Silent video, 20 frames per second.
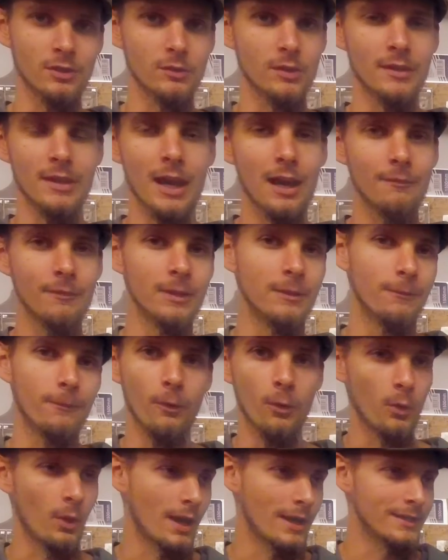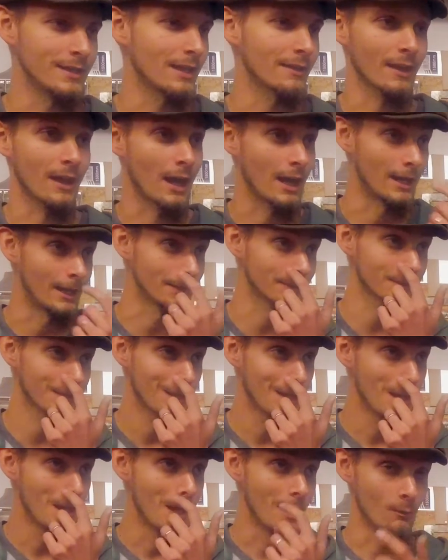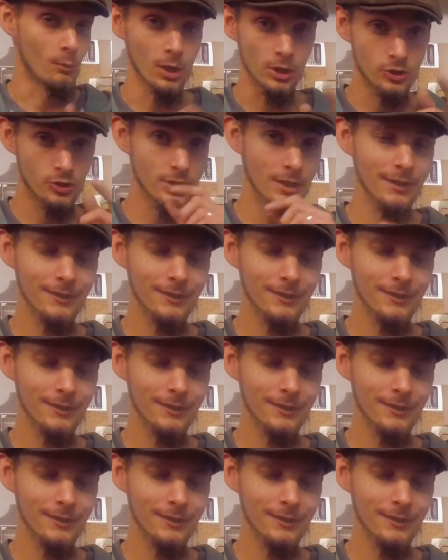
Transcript: the Darwin for any other hi-hat, which